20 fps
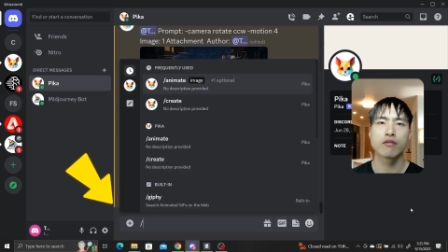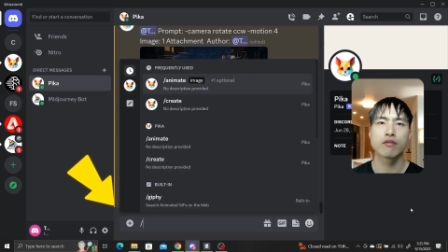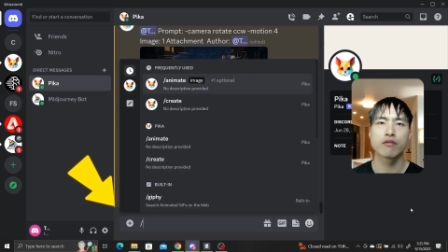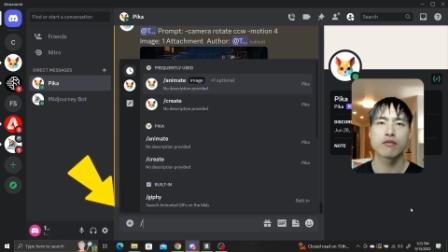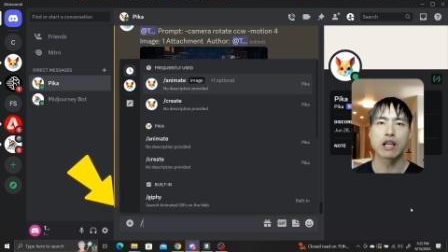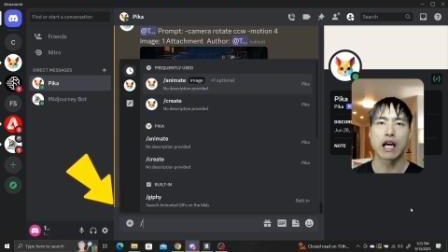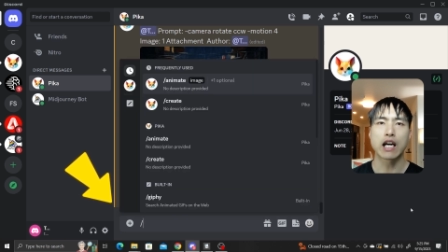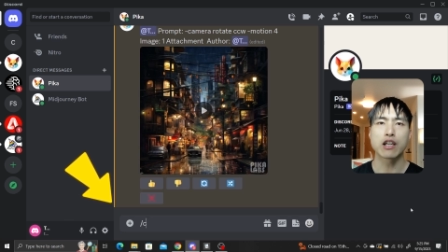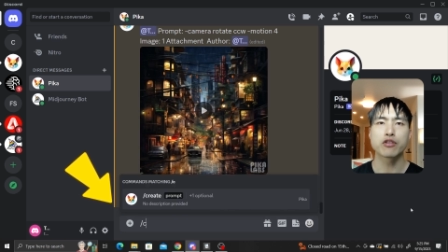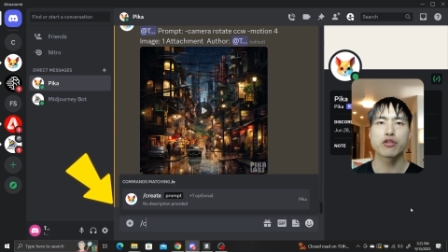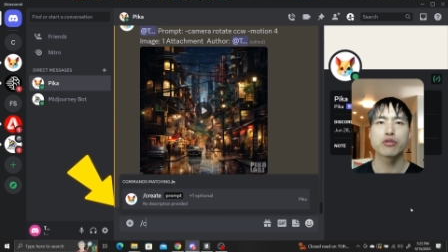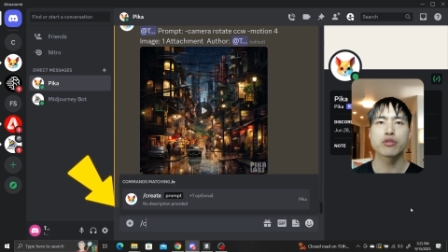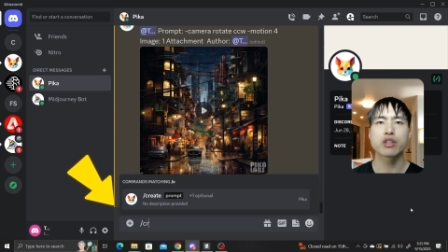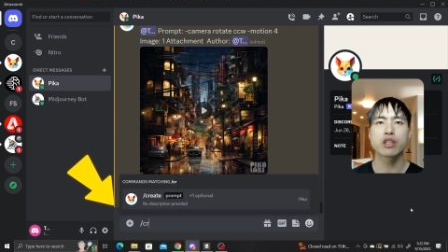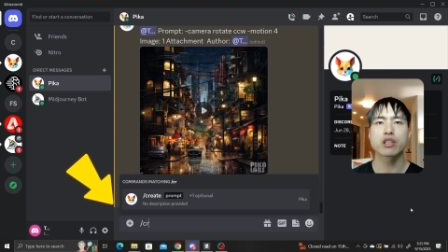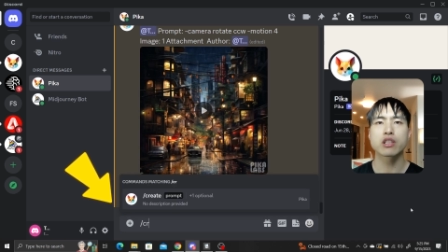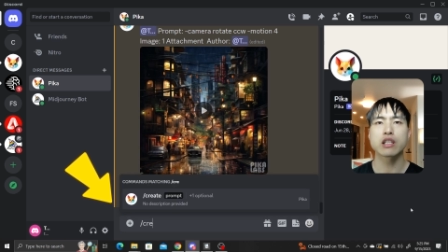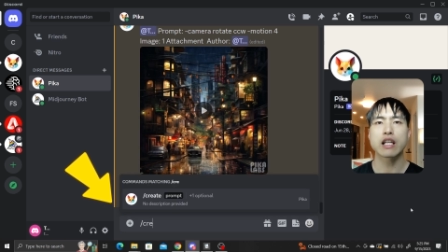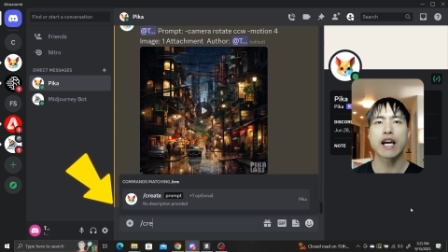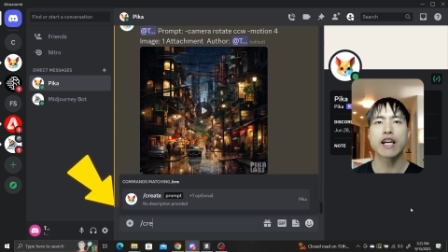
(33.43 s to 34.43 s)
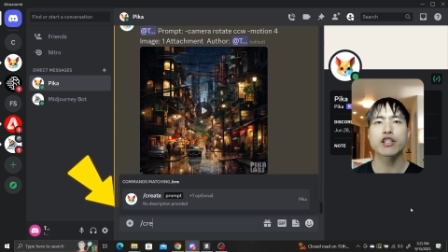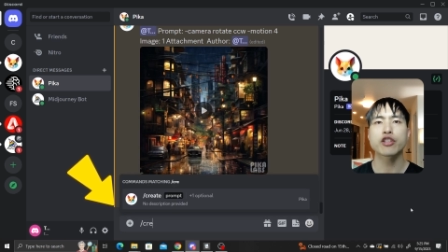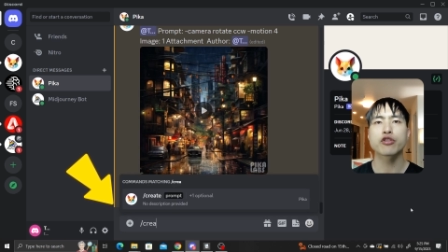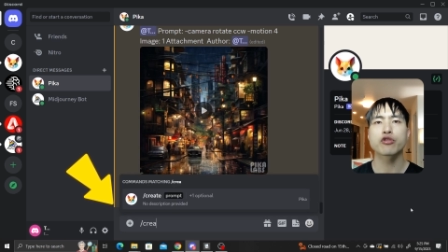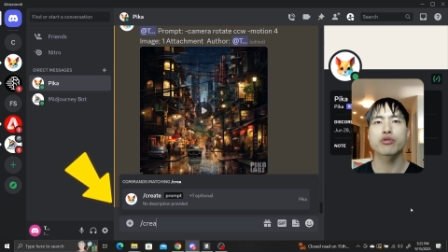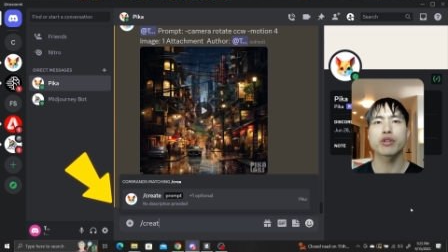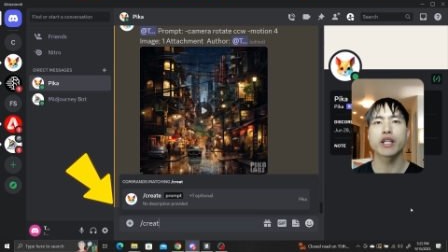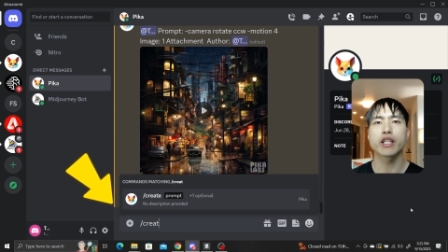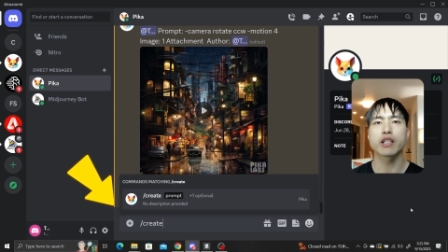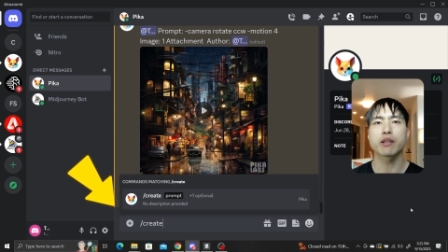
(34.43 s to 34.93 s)
I'll use the slash
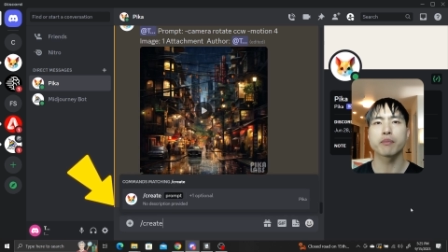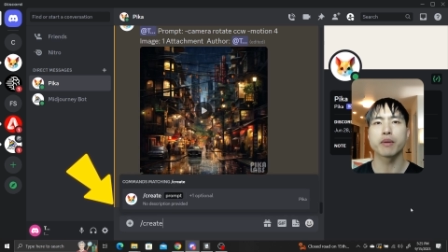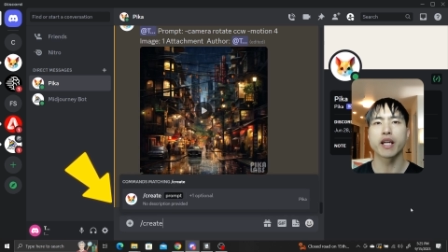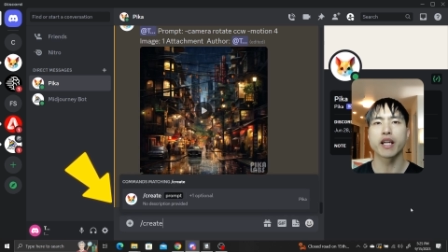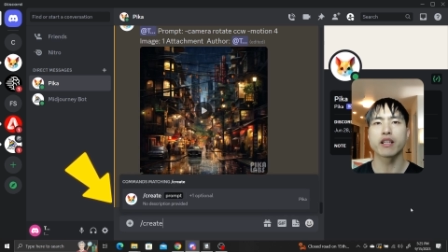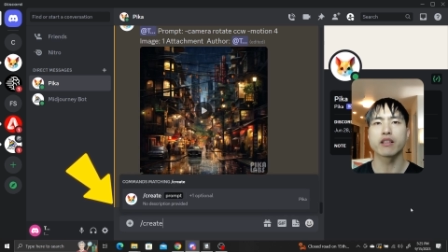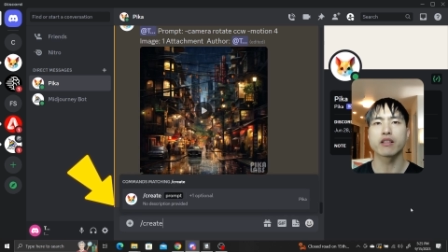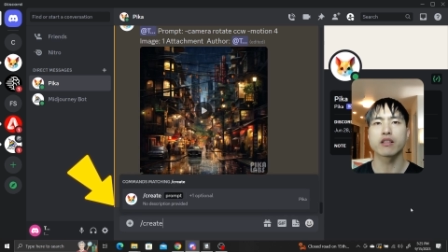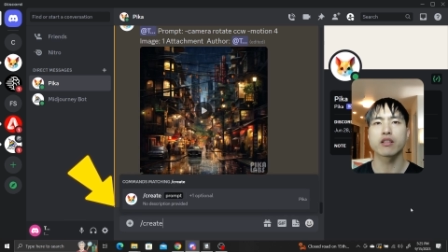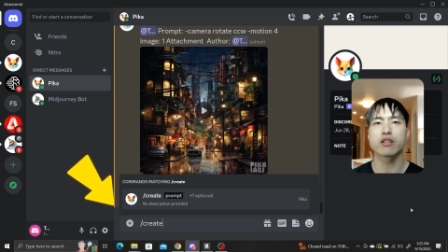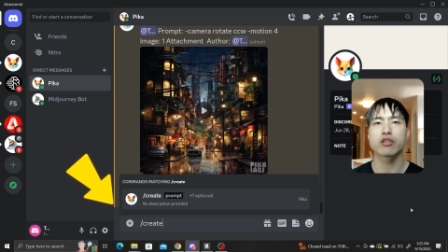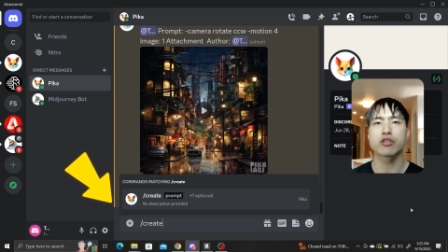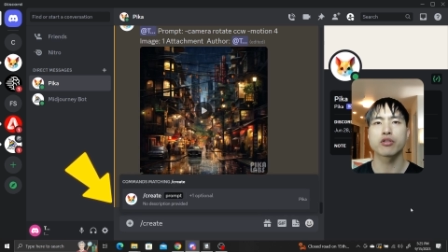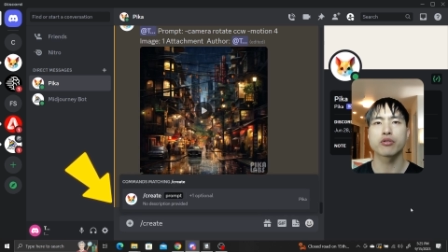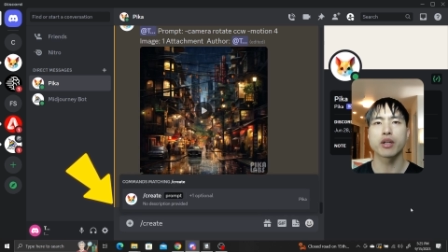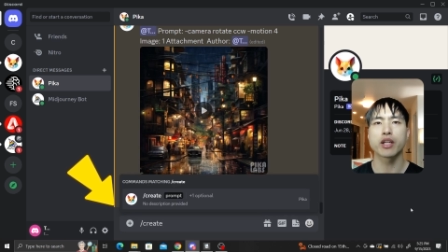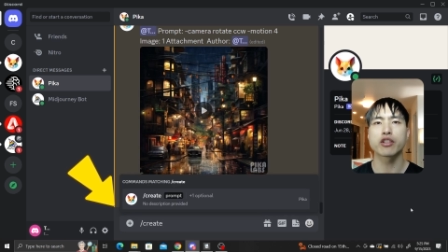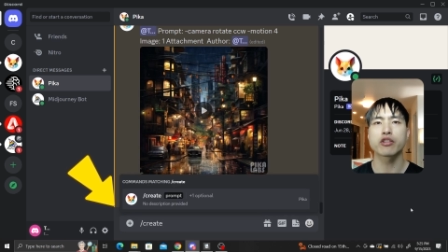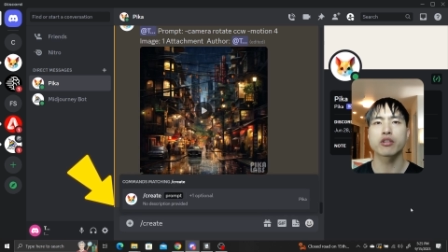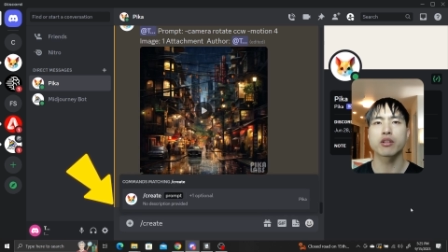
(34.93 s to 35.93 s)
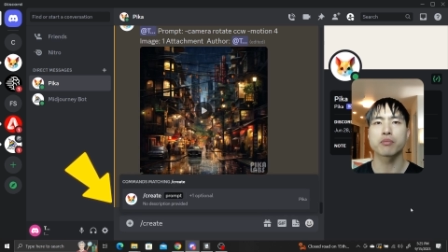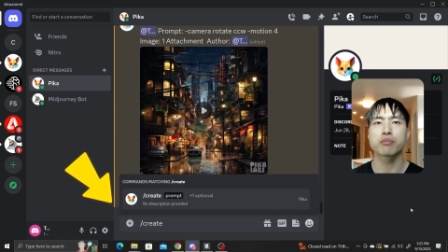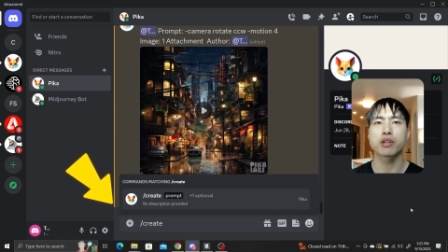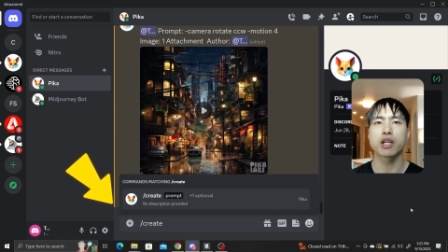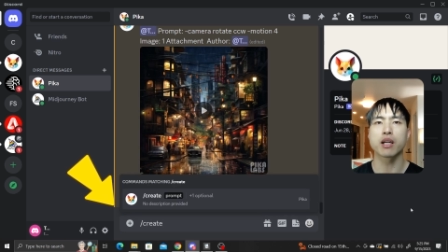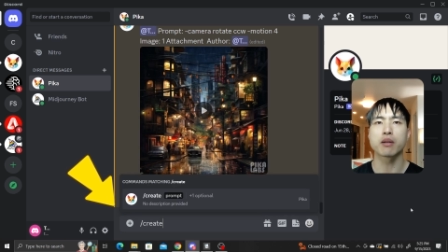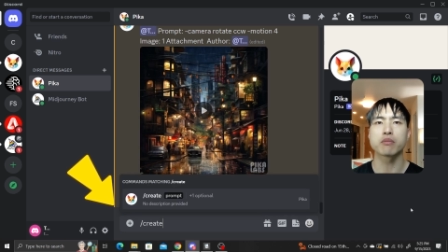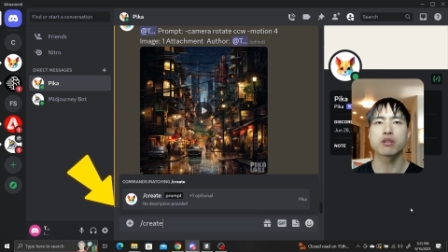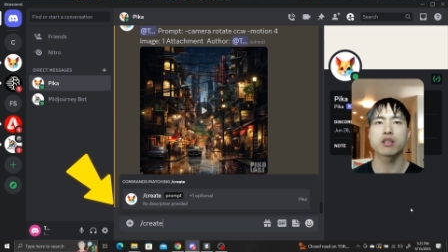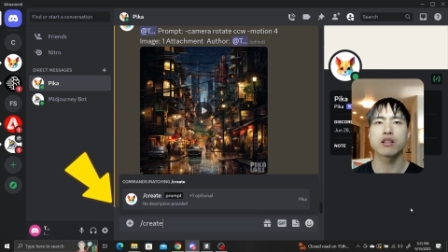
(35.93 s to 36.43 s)
create command to enter a
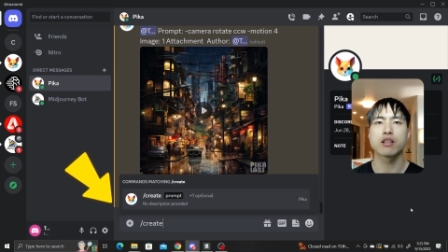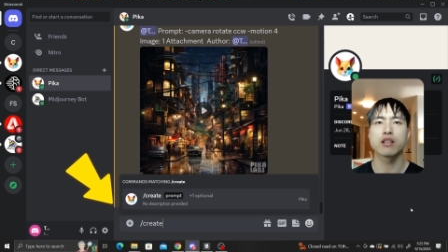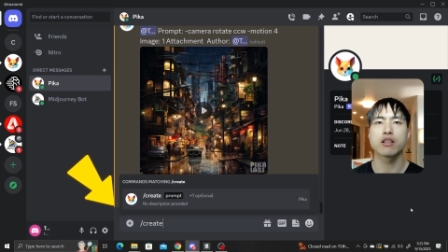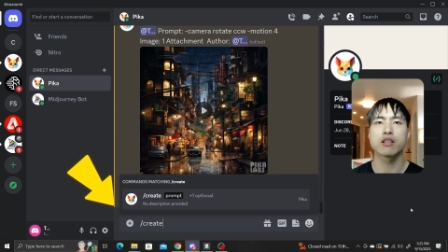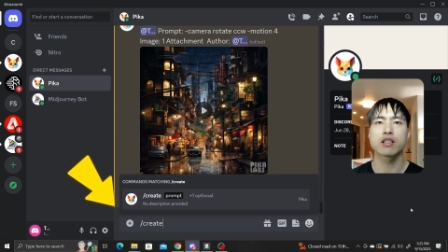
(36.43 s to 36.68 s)
prompt.